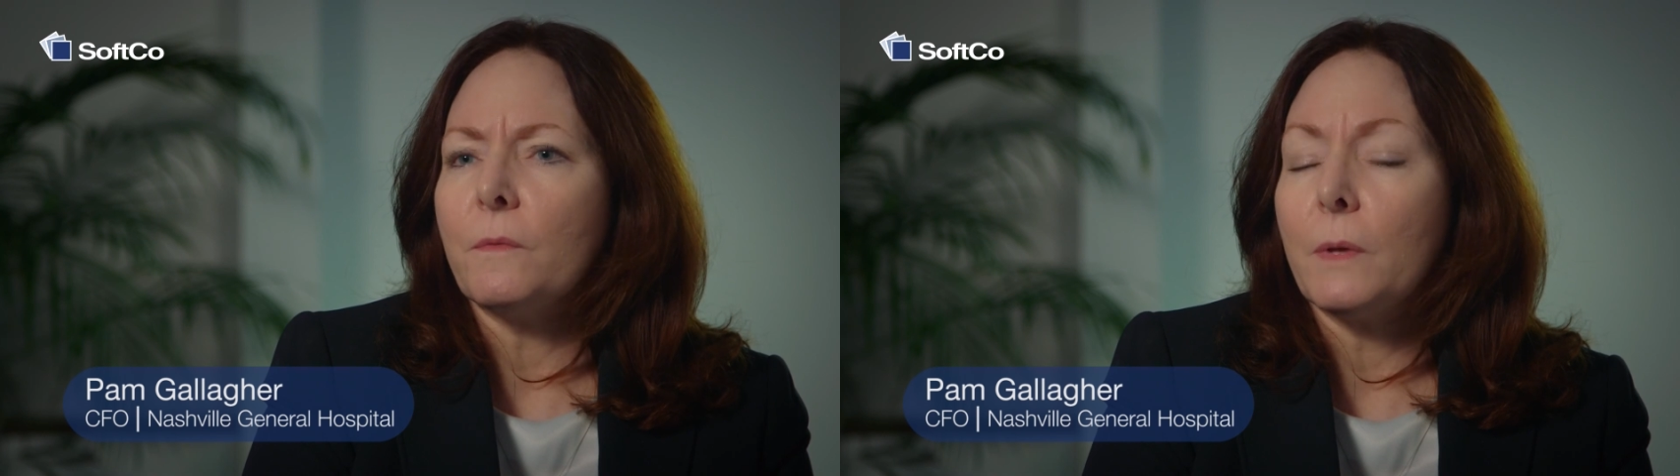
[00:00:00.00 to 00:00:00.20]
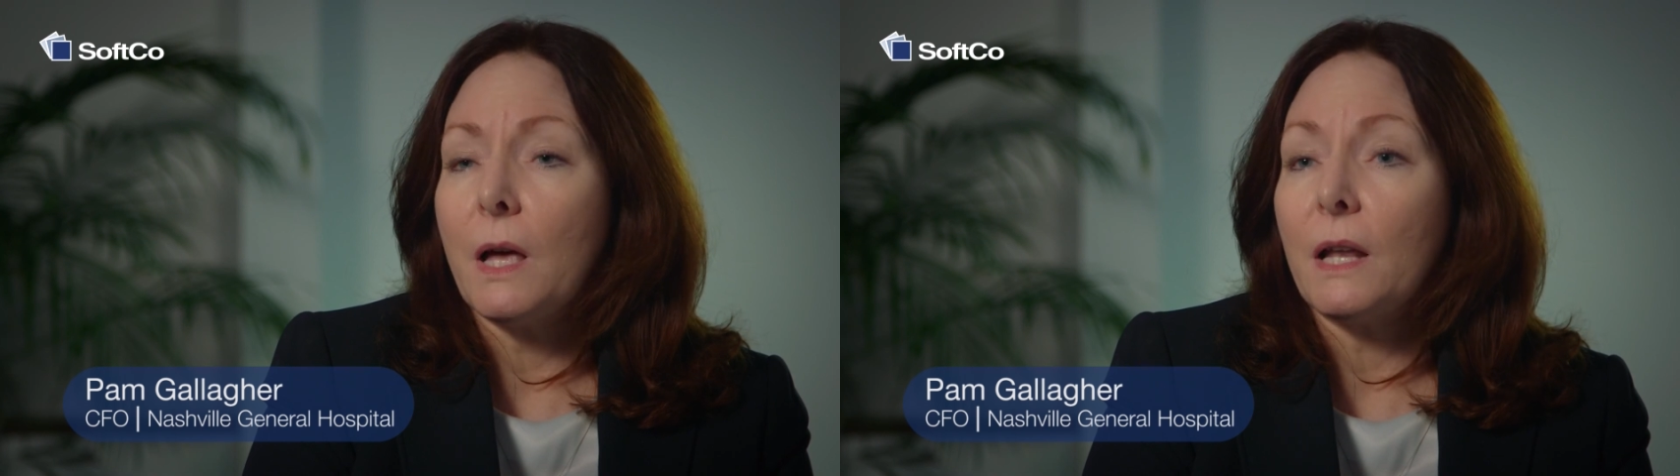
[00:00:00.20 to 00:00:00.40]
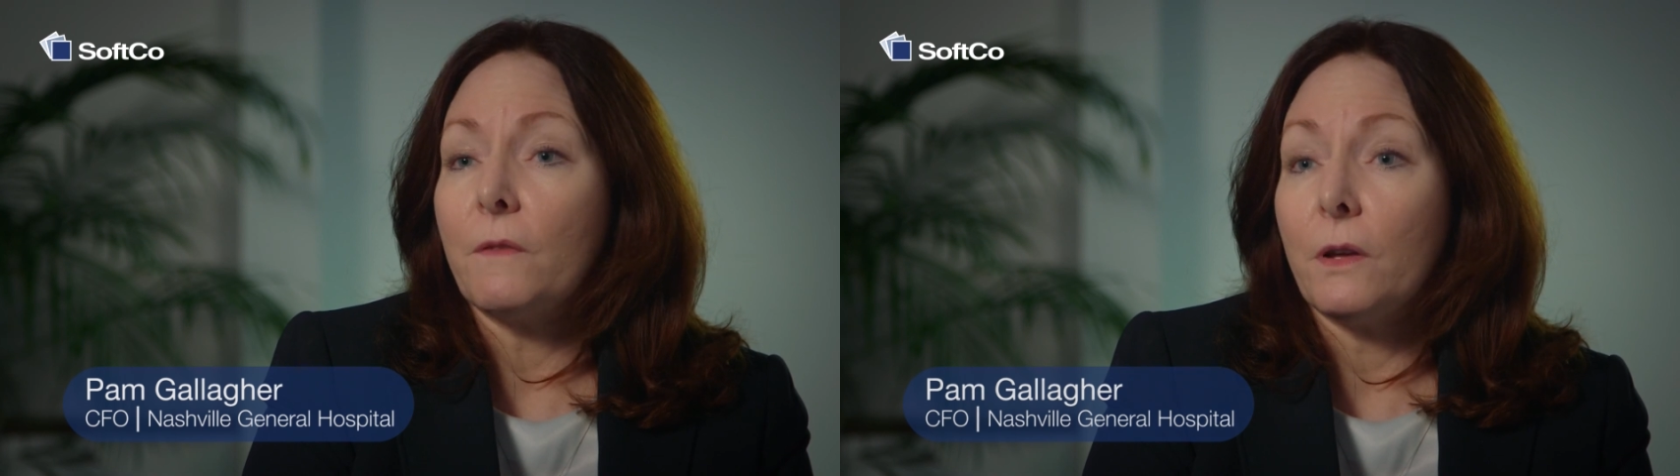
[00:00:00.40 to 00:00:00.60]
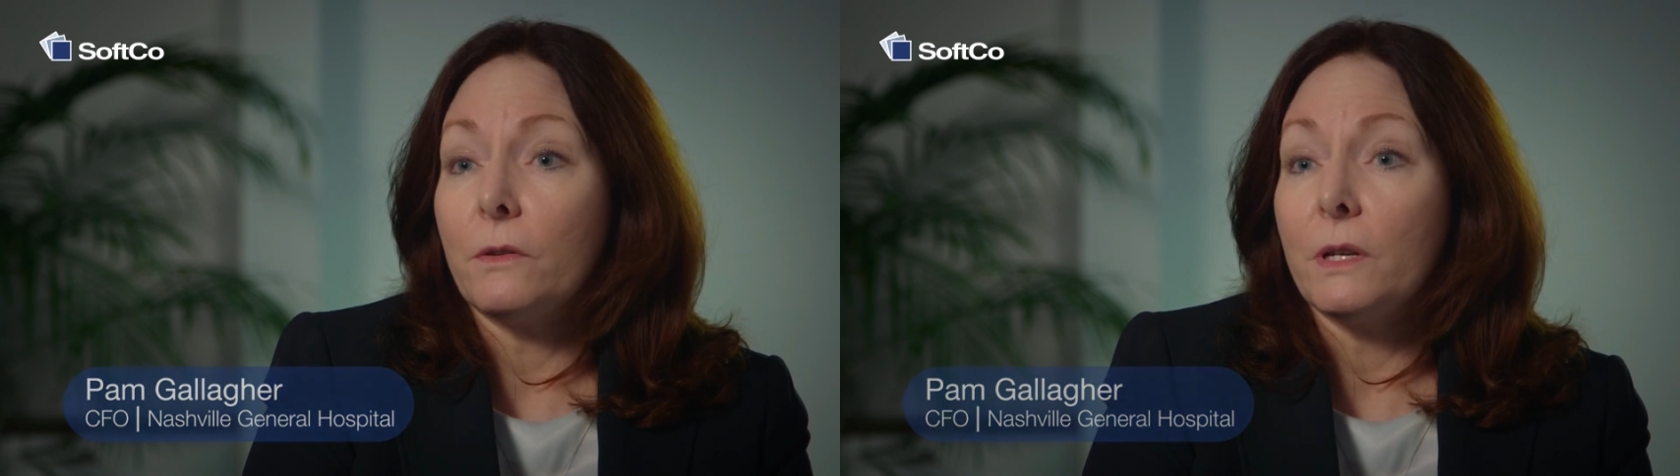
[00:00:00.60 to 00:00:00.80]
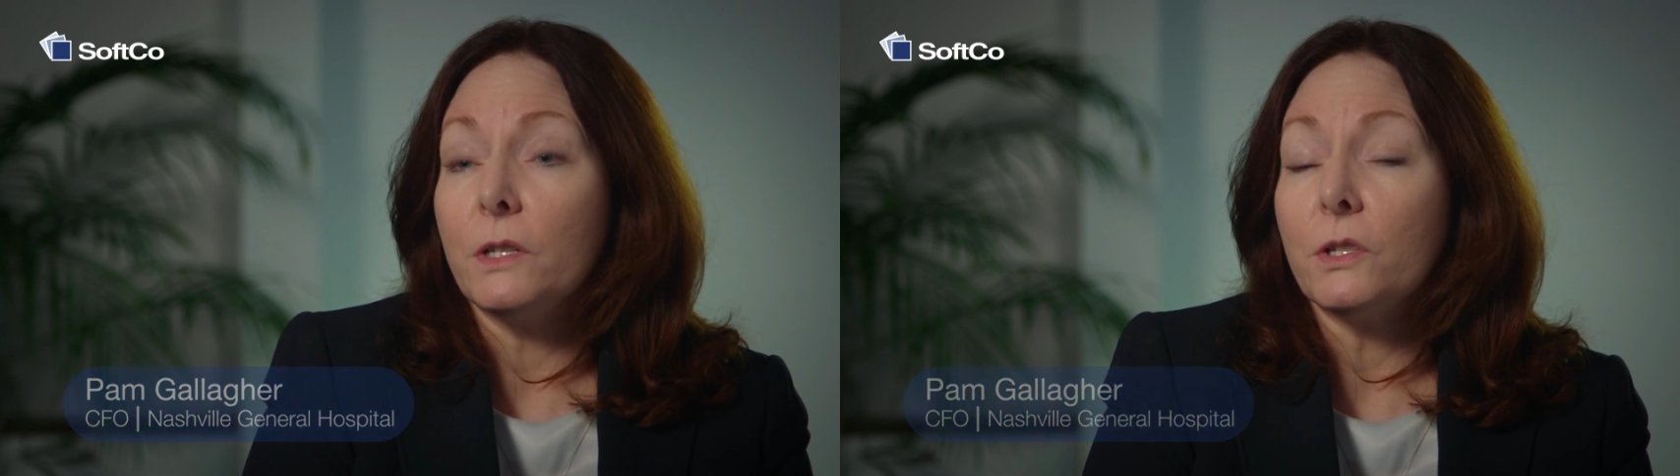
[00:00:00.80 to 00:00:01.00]
from a lot of
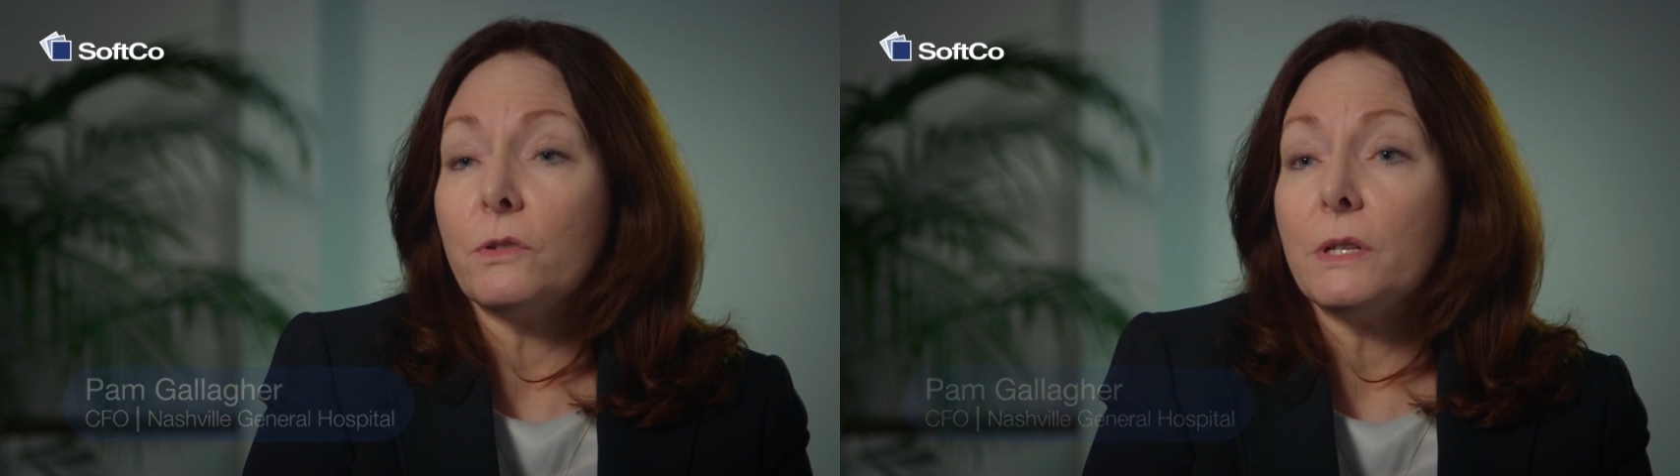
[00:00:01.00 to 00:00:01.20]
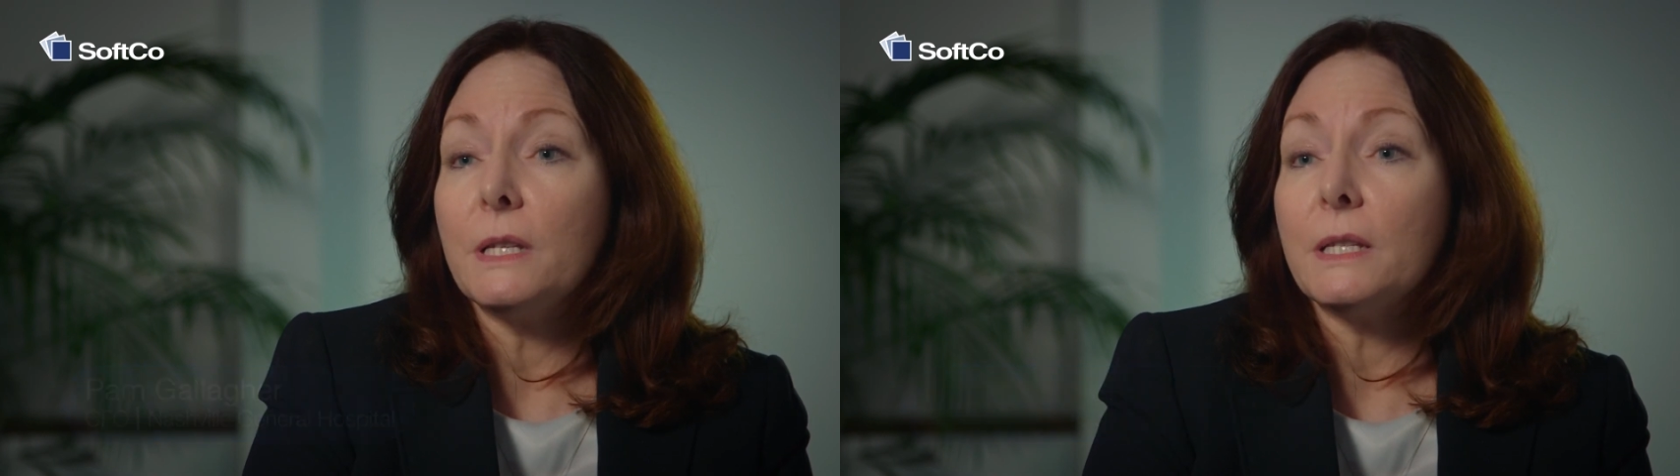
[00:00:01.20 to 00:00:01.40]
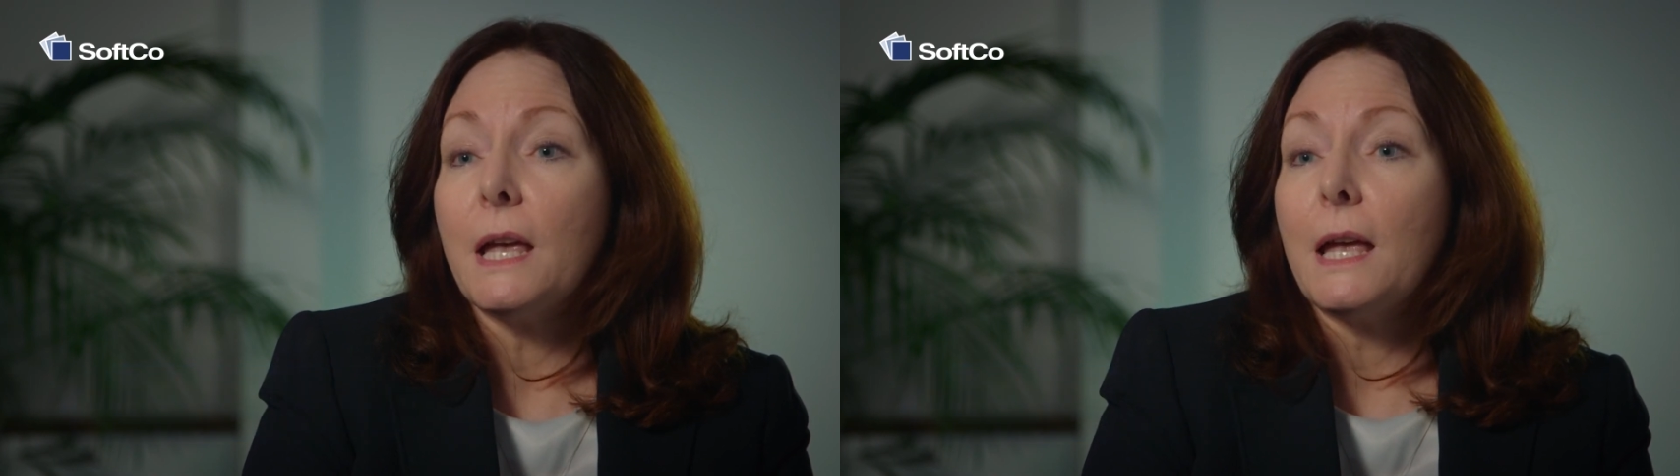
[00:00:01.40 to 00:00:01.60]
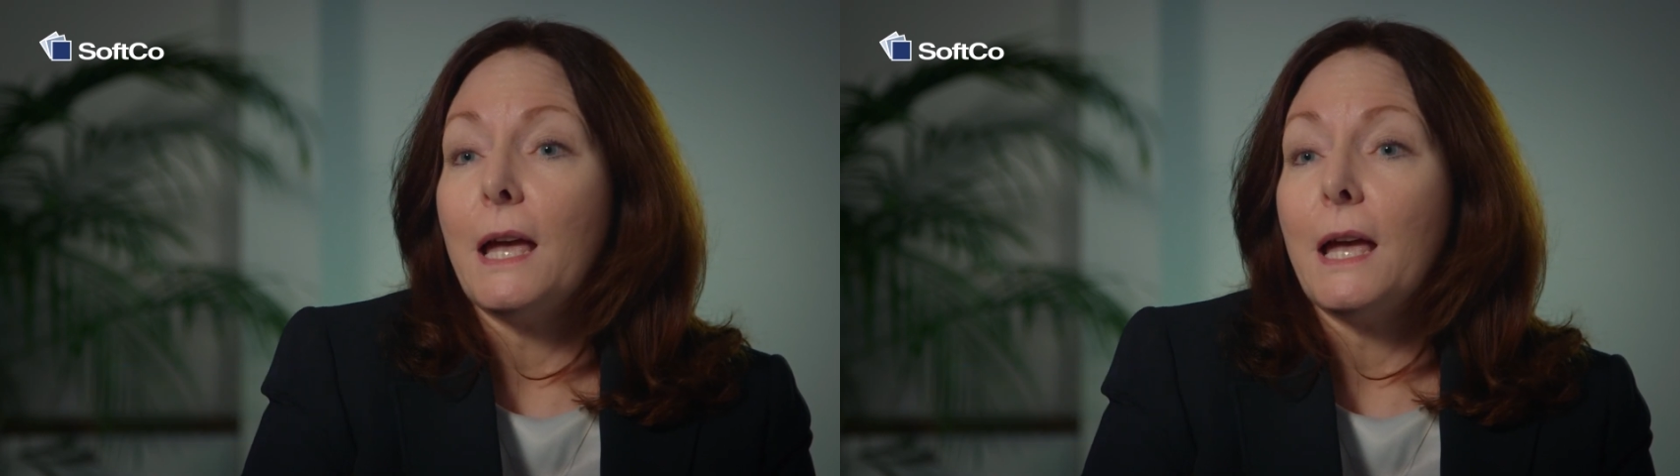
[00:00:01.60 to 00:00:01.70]
other industries,